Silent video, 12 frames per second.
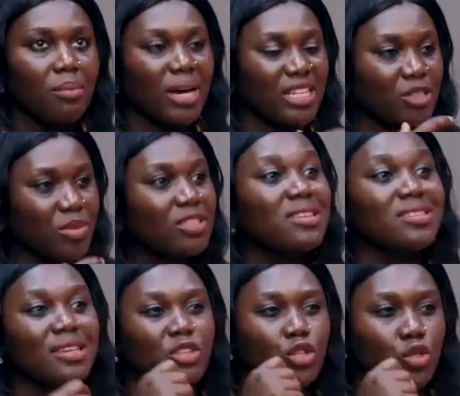Management
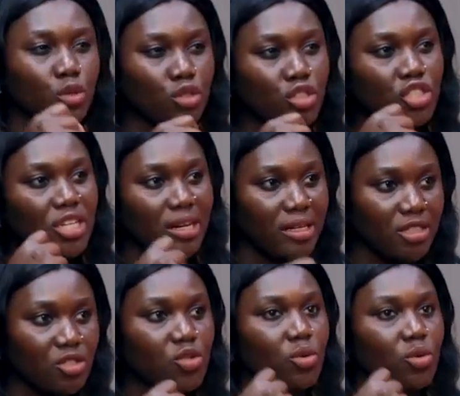is a huge challenge.